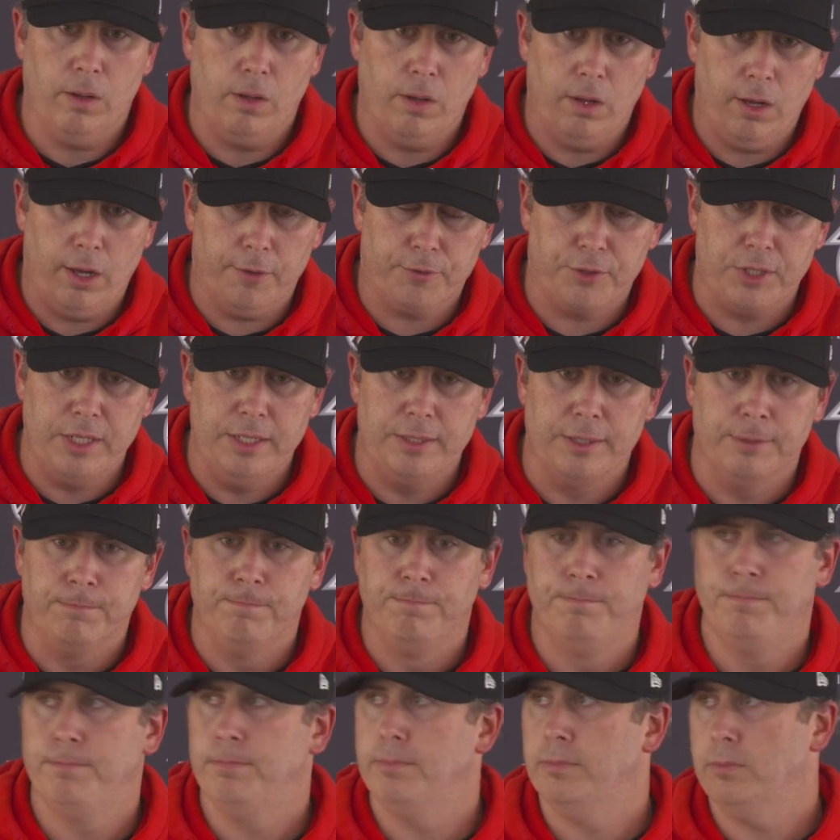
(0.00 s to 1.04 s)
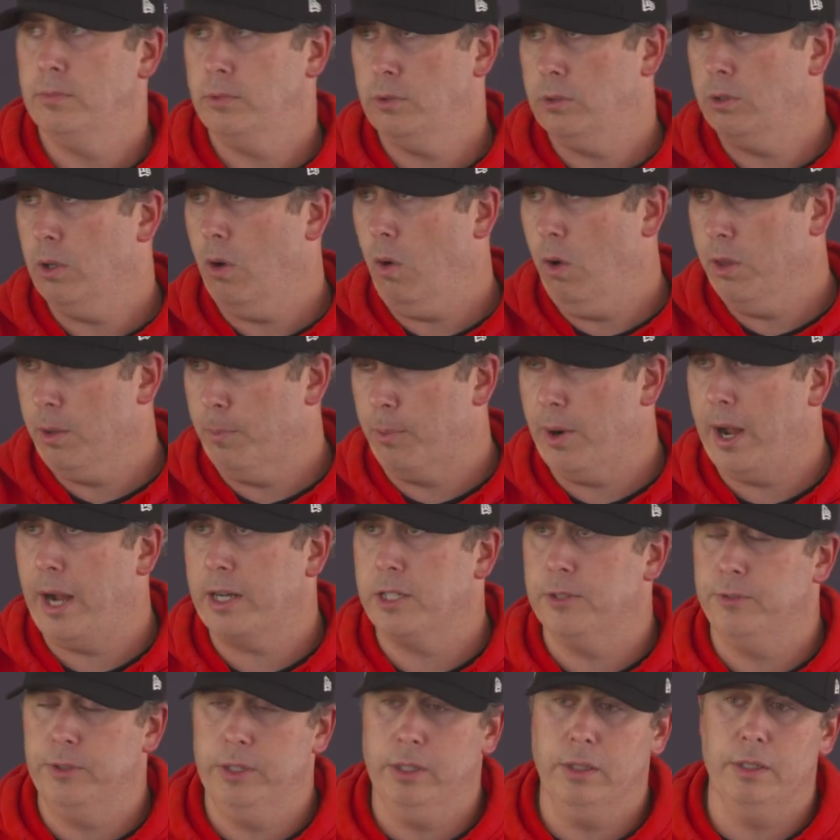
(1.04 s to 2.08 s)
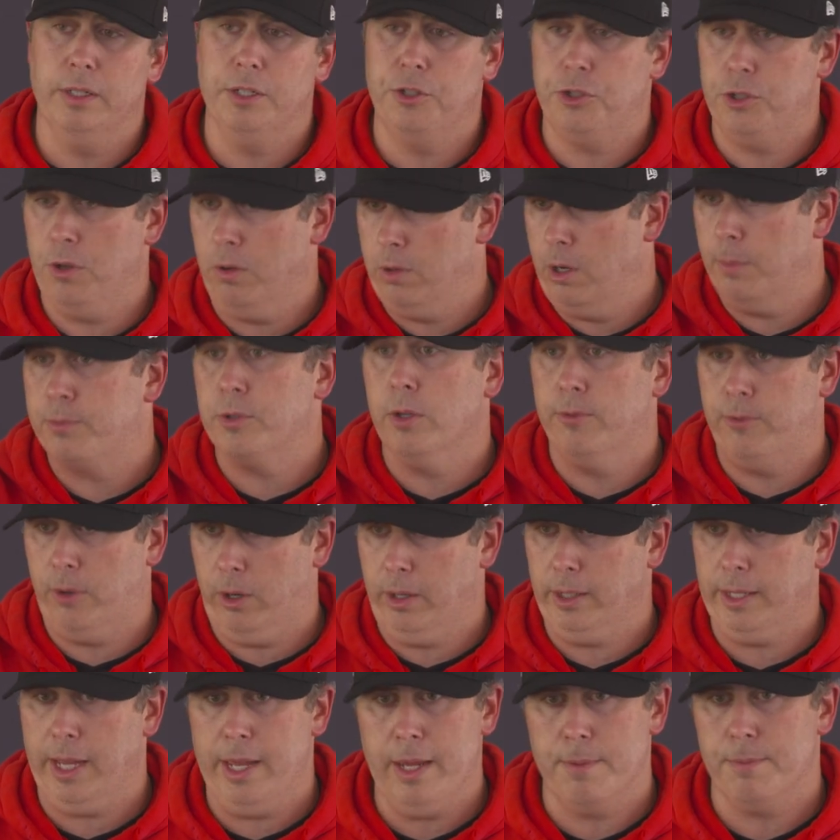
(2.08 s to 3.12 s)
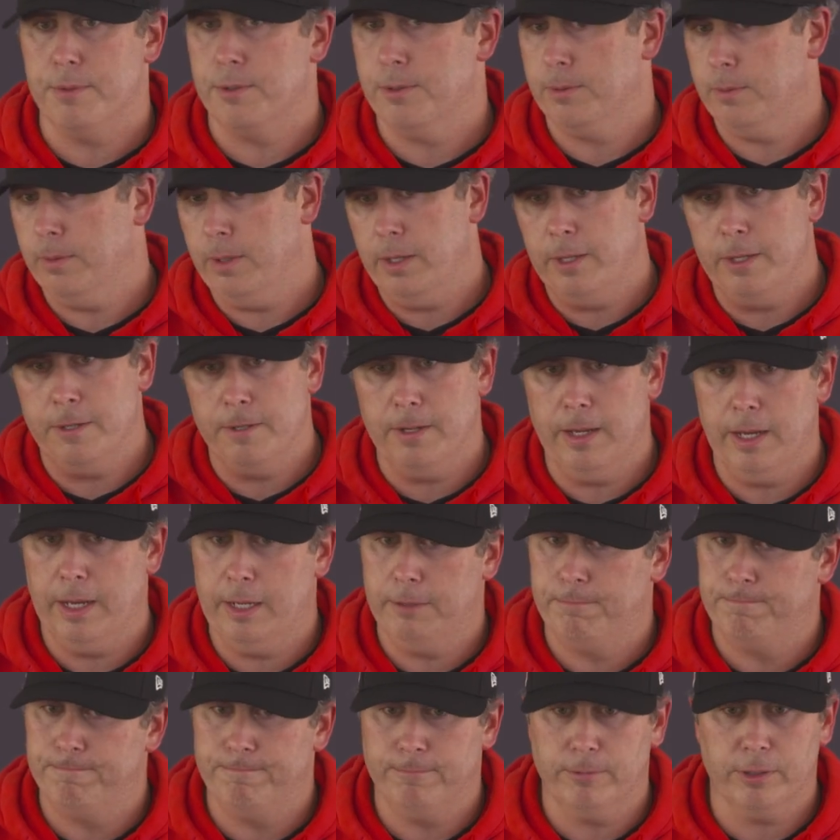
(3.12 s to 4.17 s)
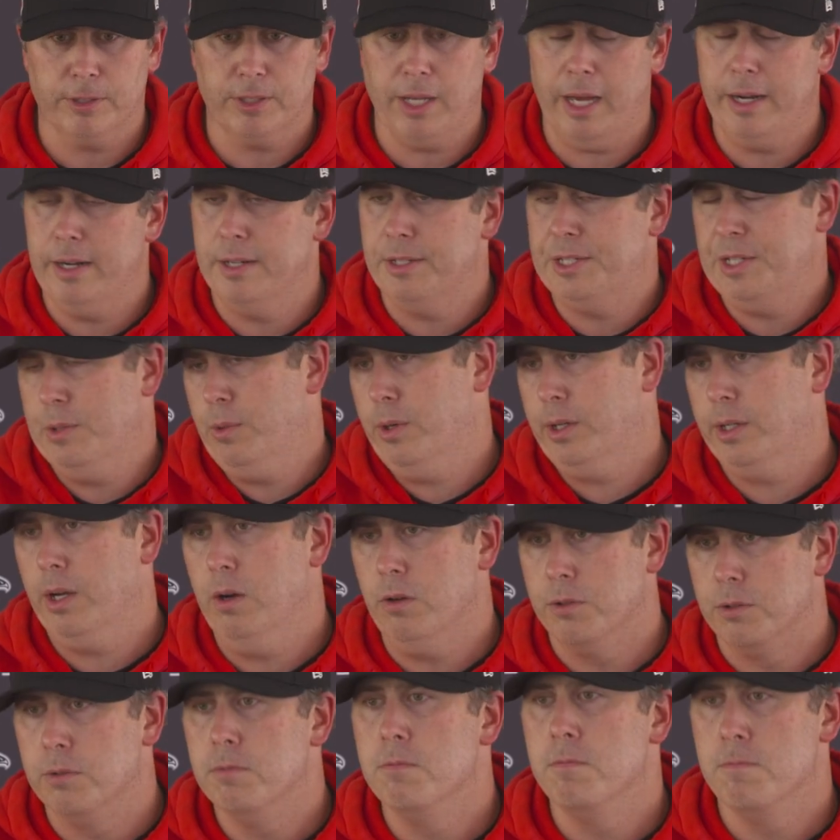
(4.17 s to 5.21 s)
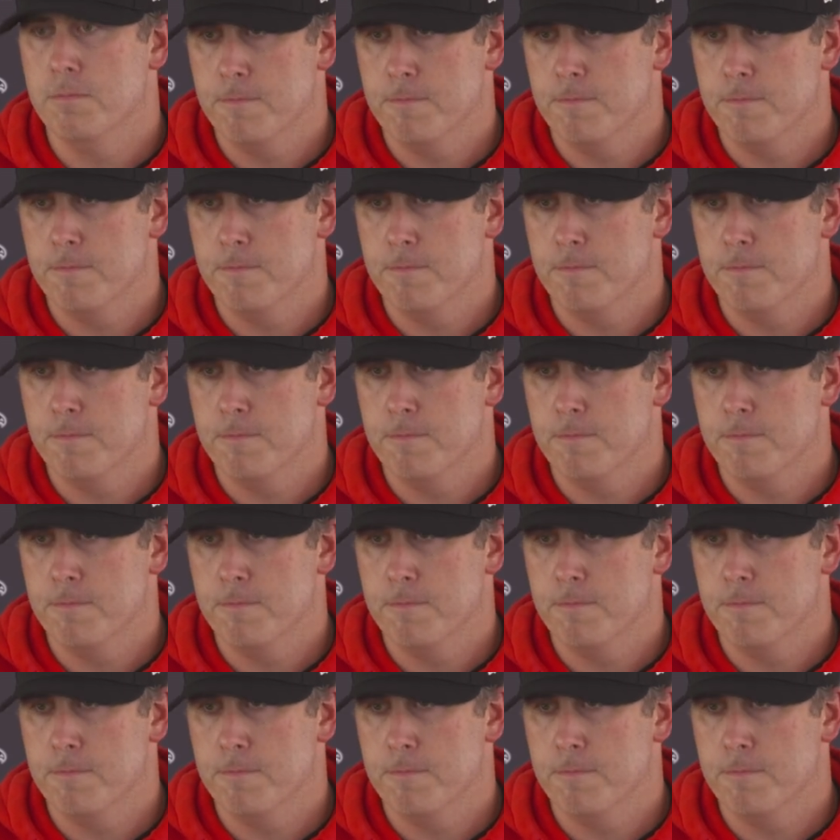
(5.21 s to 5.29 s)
off season to on the practice field, and he's shown up so far in games. And excited to see where it goes.